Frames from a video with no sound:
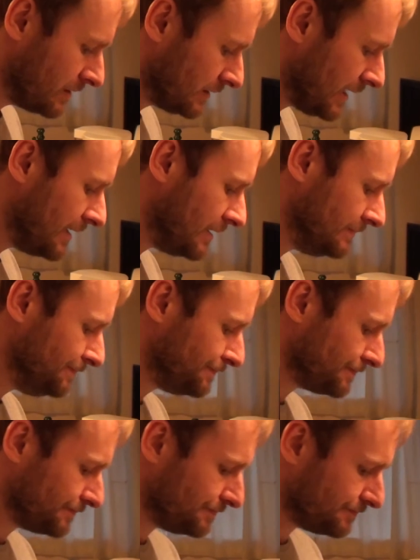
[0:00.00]
kind
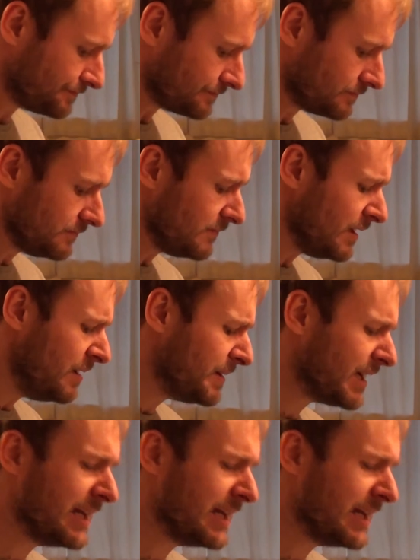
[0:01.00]
of. It'd be